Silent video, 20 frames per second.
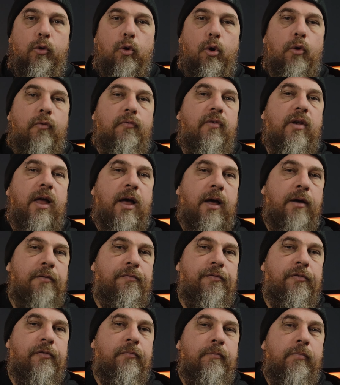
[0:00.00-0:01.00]
of
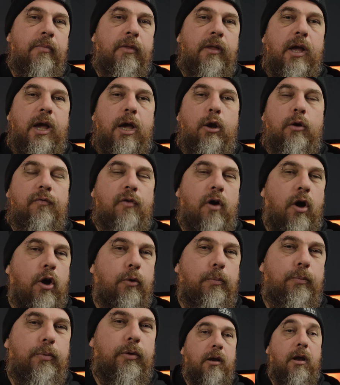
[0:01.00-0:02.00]
love, and of
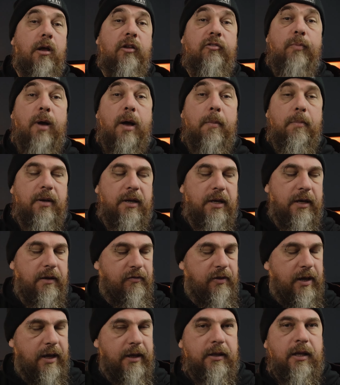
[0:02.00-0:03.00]
hope. Now, it's my
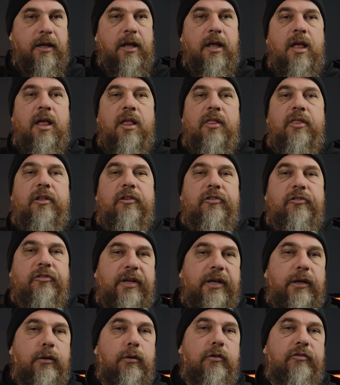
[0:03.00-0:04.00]
belief that the
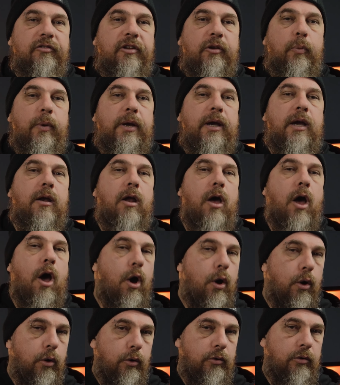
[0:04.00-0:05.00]
skills that we can
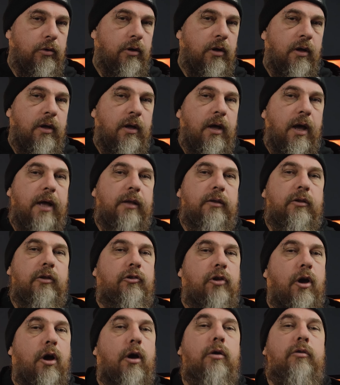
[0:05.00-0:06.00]
hone and the
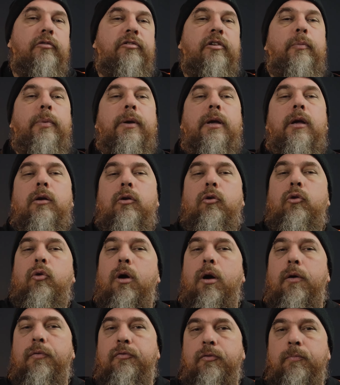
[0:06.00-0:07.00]
tones that we can
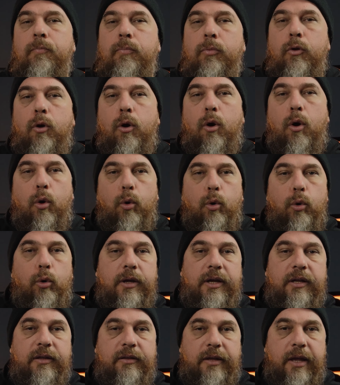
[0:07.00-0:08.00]
craft are
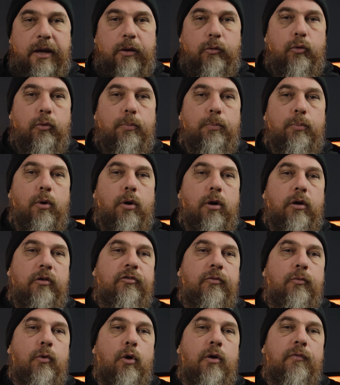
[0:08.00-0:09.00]
all integral
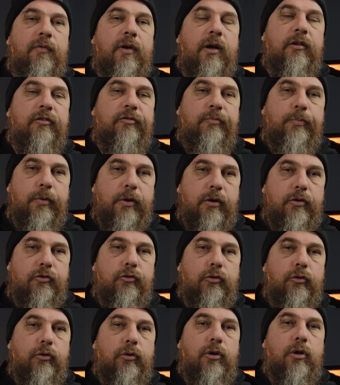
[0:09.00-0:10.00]
parts of our
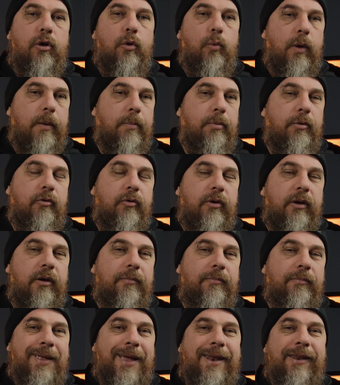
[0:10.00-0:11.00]
spiritual
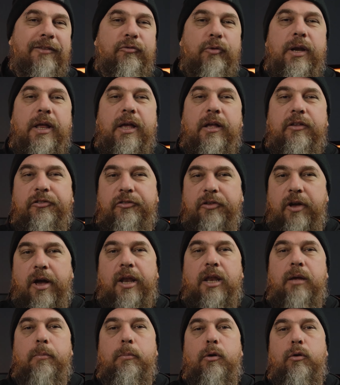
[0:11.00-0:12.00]
weaponry. And it's really
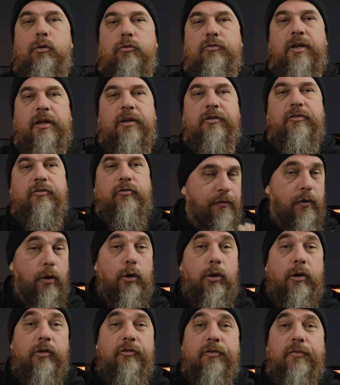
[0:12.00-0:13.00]
exciting because as
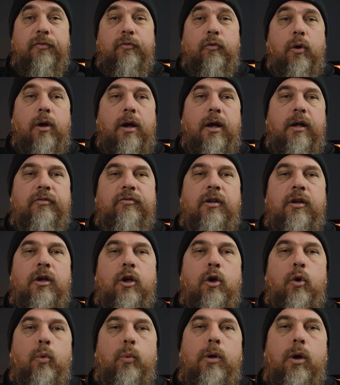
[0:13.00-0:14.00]
followers of Christ,
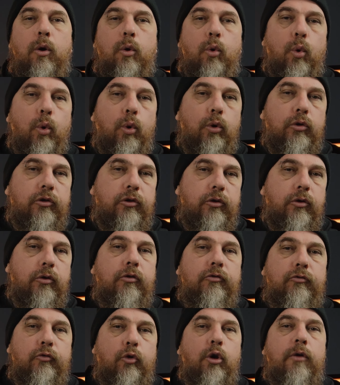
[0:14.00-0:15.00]
we are called to
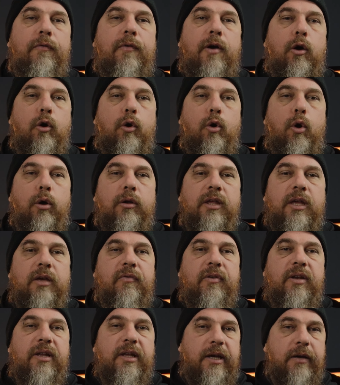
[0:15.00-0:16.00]
use all of our
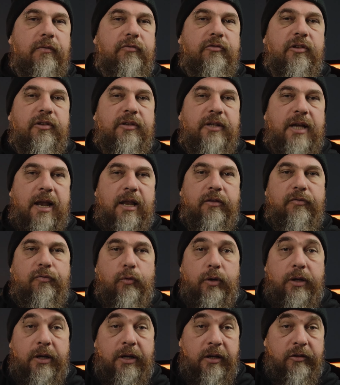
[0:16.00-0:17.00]
God-given gifts and talents
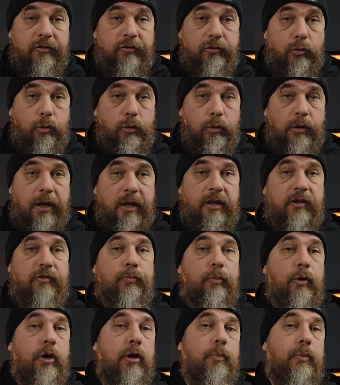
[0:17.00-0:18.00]
for His glory and His
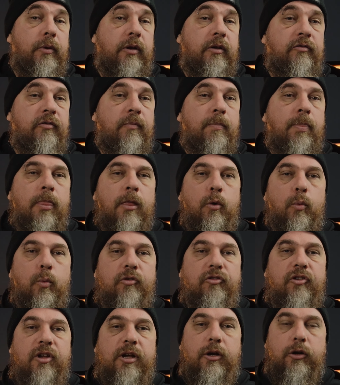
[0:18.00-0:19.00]
purpose,
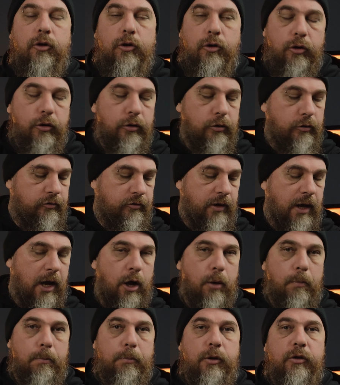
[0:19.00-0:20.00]
which includes
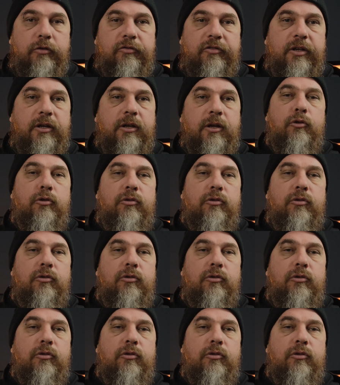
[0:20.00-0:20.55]
our music, to